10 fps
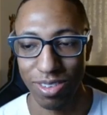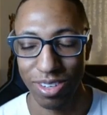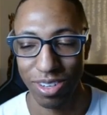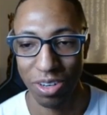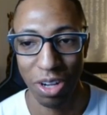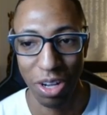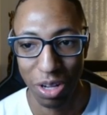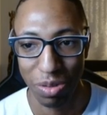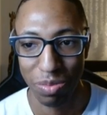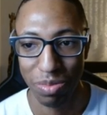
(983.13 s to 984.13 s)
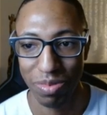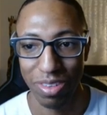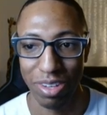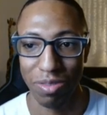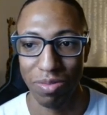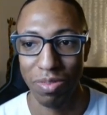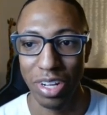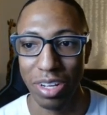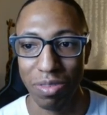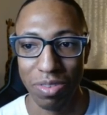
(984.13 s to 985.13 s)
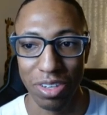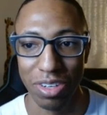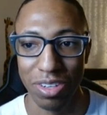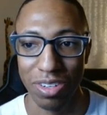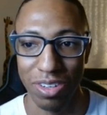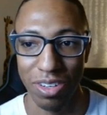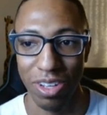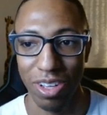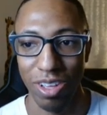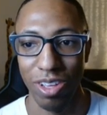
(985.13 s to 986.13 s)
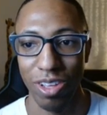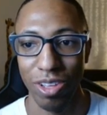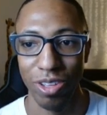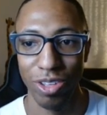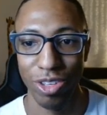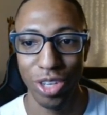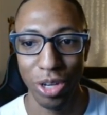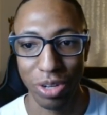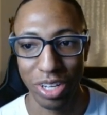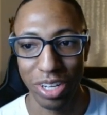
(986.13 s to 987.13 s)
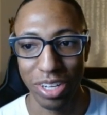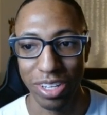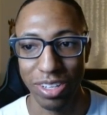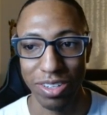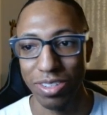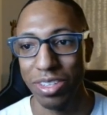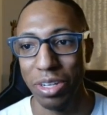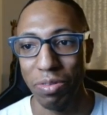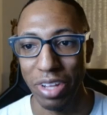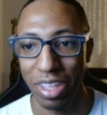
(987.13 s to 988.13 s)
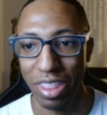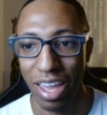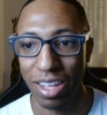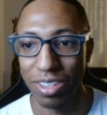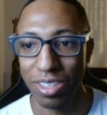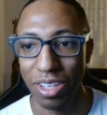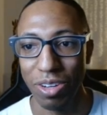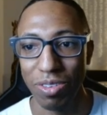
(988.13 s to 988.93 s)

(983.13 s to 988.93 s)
calm and fitting for yoga and stuff like that. So,